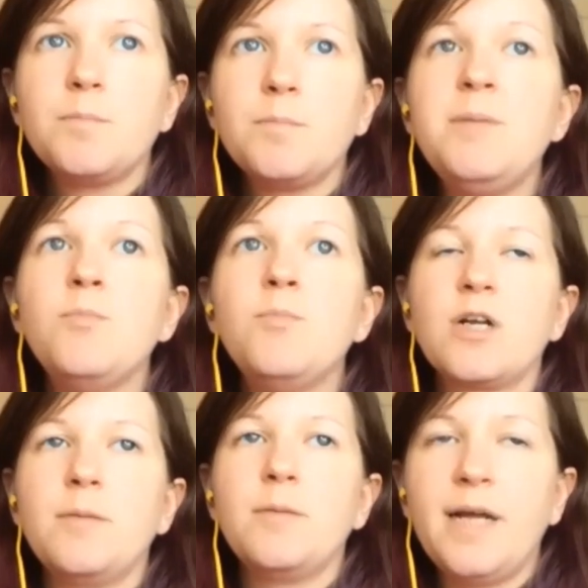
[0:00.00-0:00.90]
be
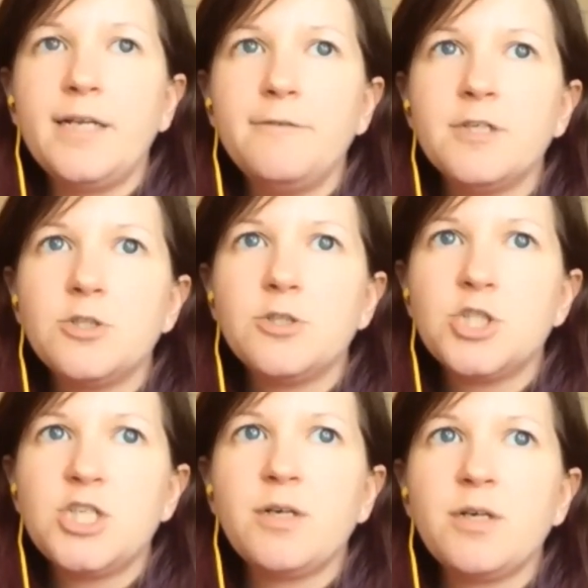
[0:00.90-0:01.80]
more competitive for
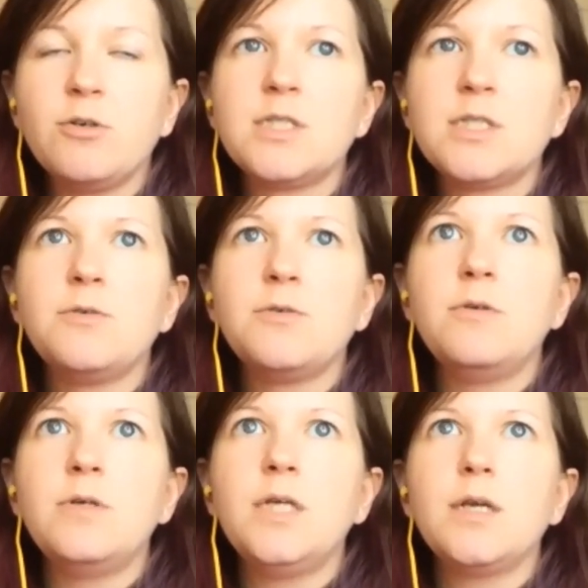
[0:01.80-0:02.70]
internship and
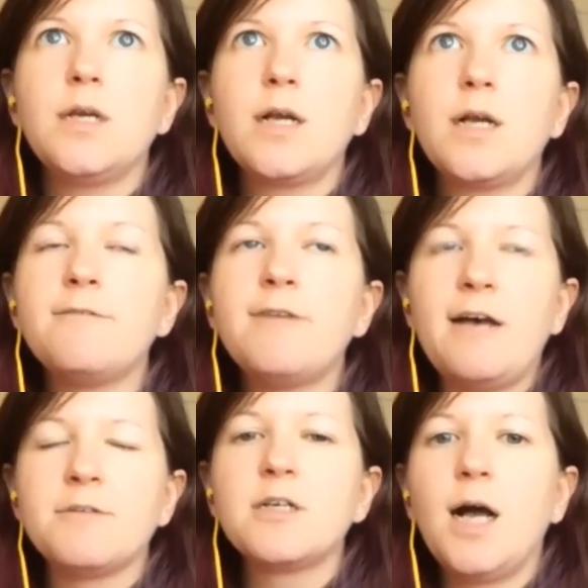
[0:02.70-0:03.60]
also kind of
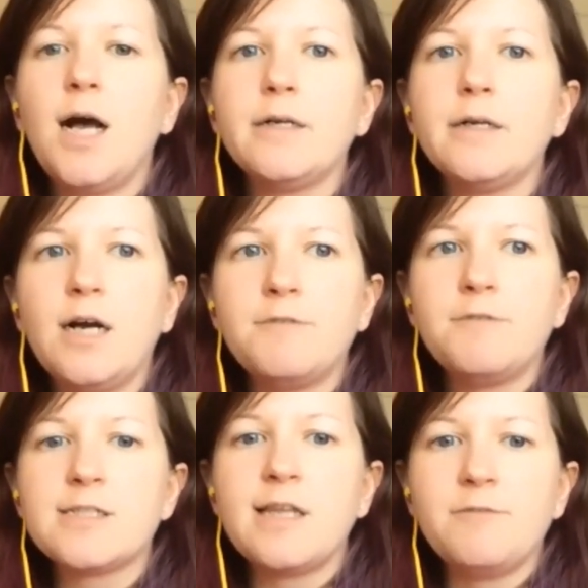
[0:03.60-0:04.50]
have a higher
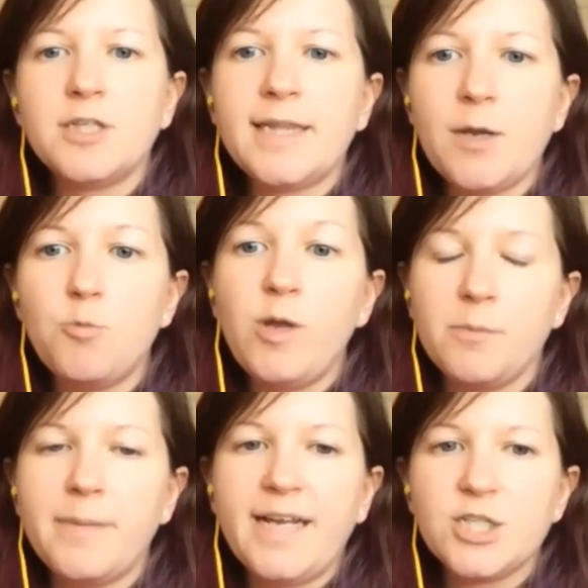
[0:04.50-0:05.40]
confidence level that they
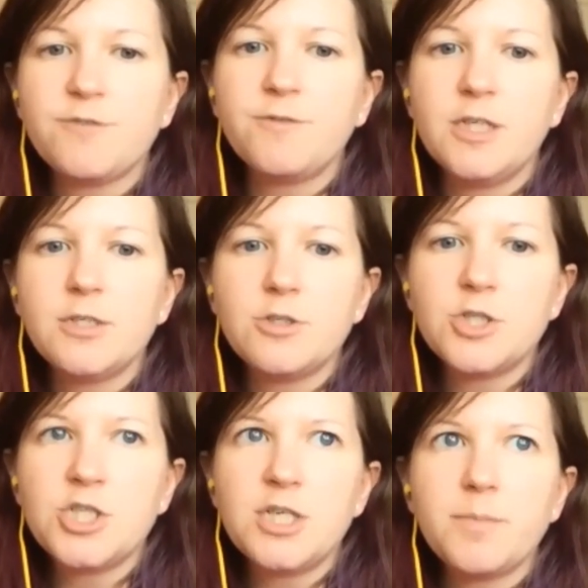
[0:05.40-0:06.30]
will match for
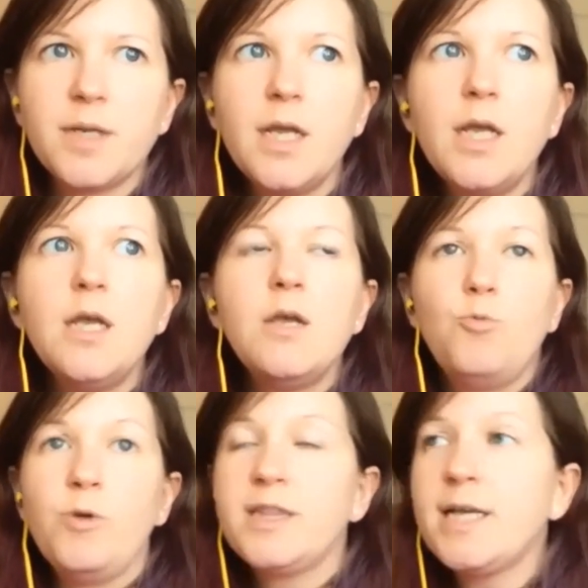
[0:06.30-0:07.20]
internship.
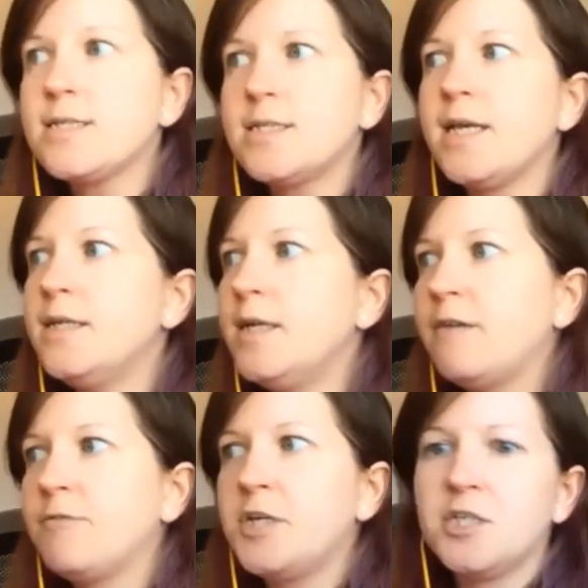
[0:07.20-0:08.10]
With that said,
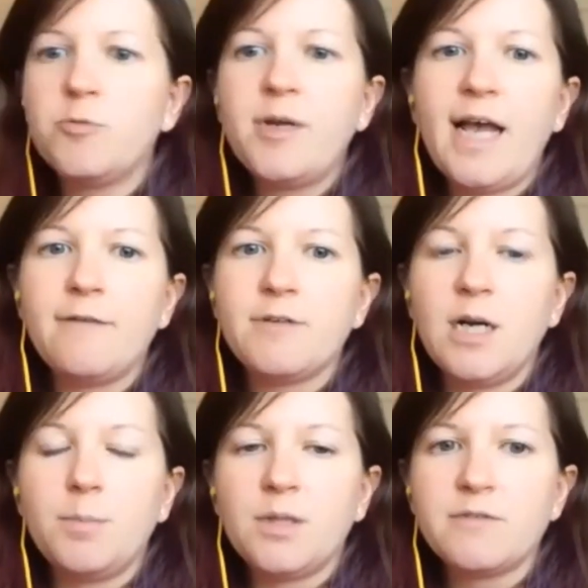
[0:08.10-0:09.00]
every year we have a
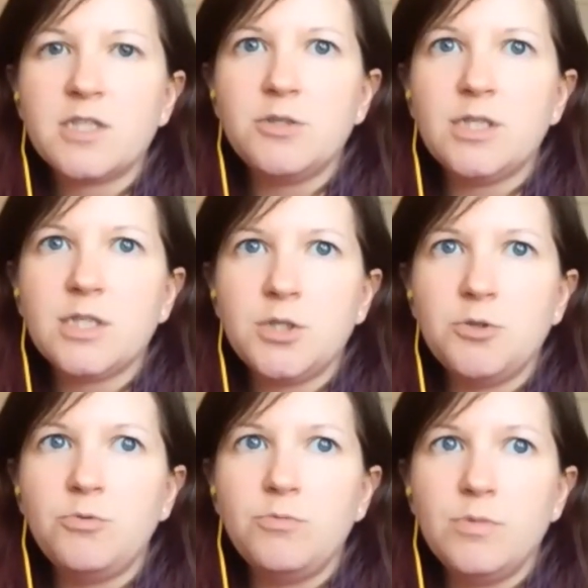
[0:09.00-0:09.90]
couple of students who